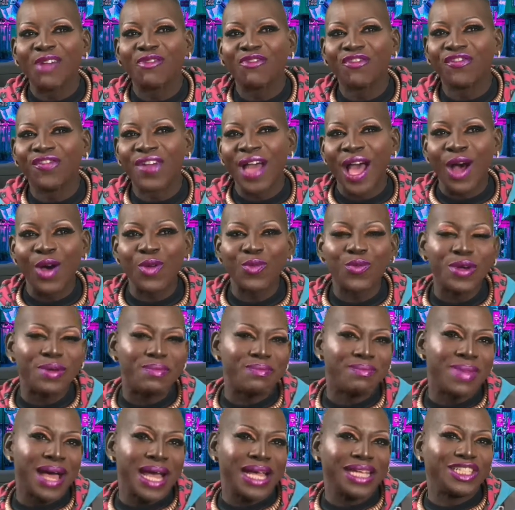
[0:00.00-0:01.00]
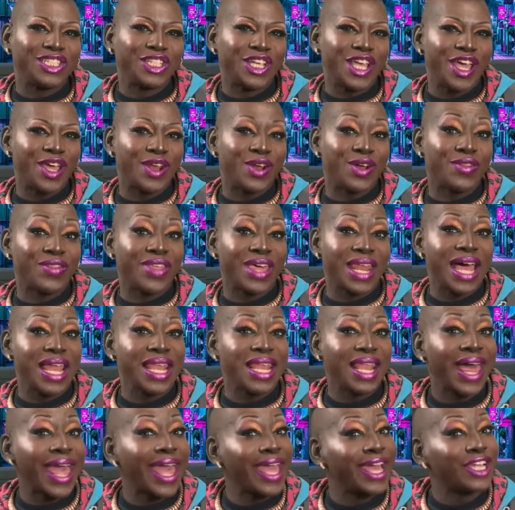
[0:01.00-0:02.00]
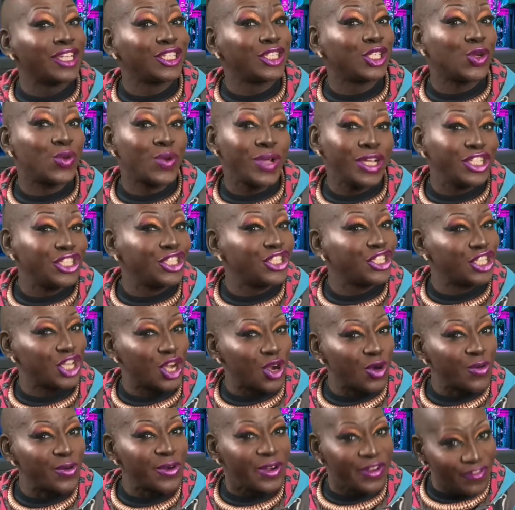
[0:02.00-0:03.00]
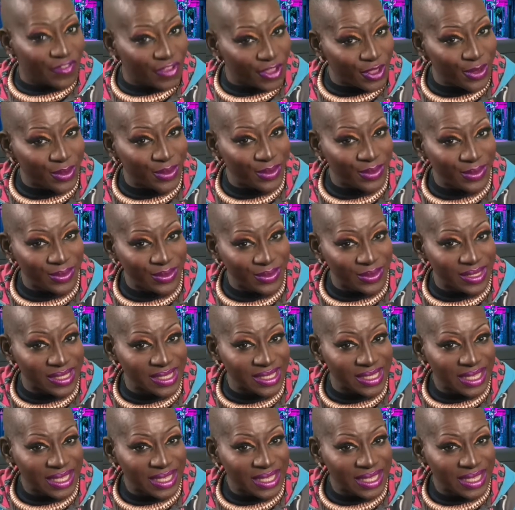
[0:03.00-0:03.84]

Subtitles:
found with my channel that I like doing show reviews.